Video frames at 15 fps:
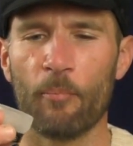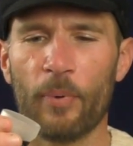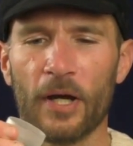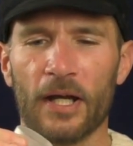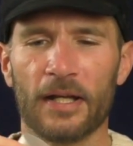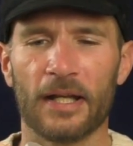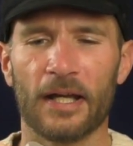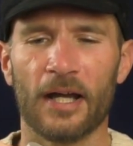
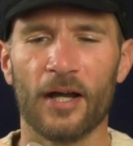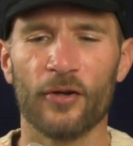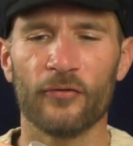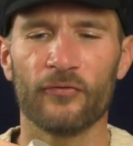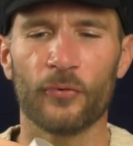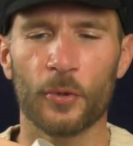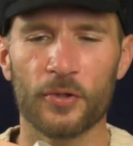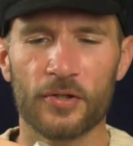But
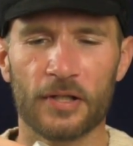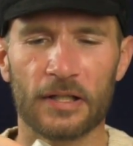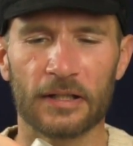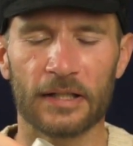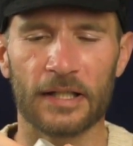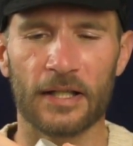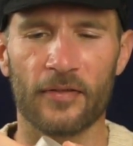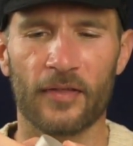
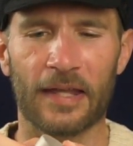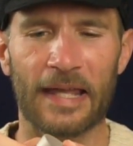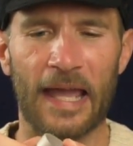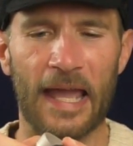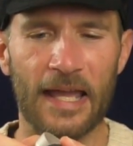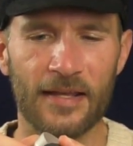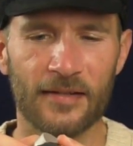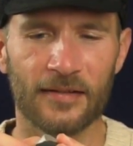unfortunately, the
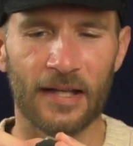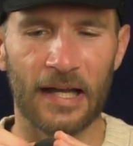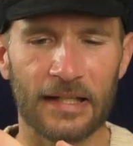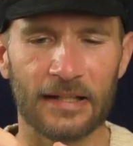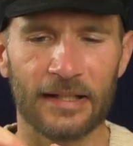case